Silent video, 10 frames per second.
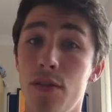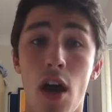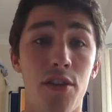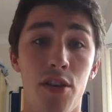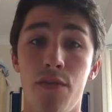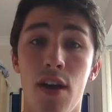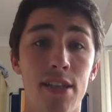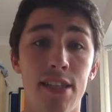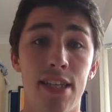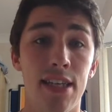other
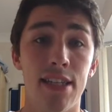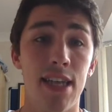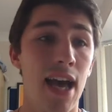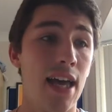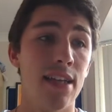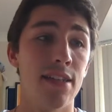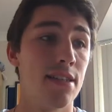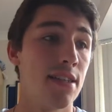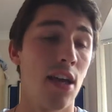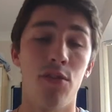universities and
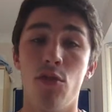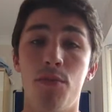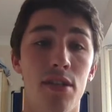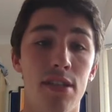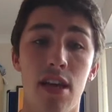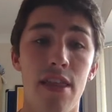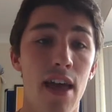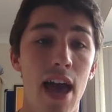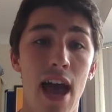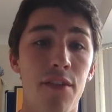the other options that are
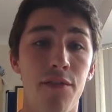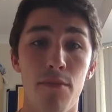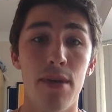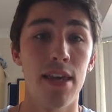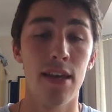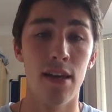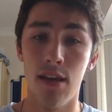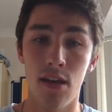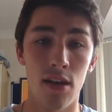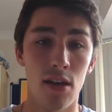there. And for me,
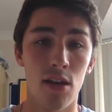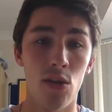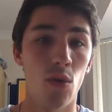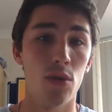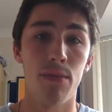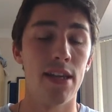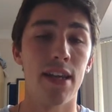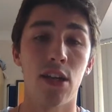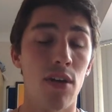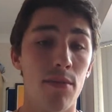York's been
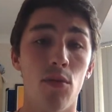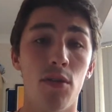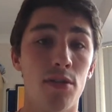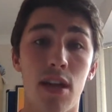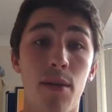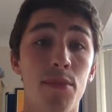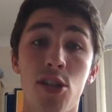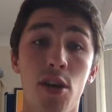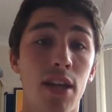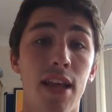an incredible option, and I'm
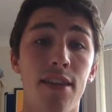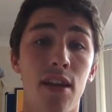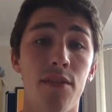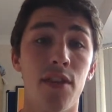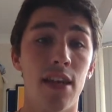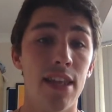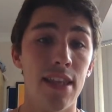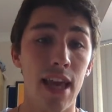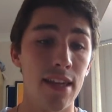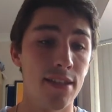so glad that I've done it in
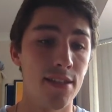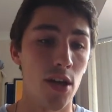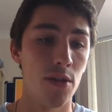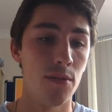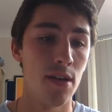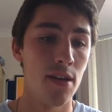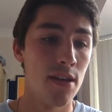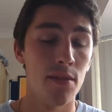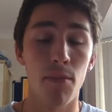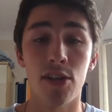the end. So
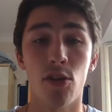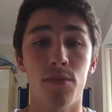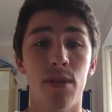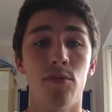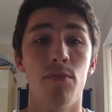my top tips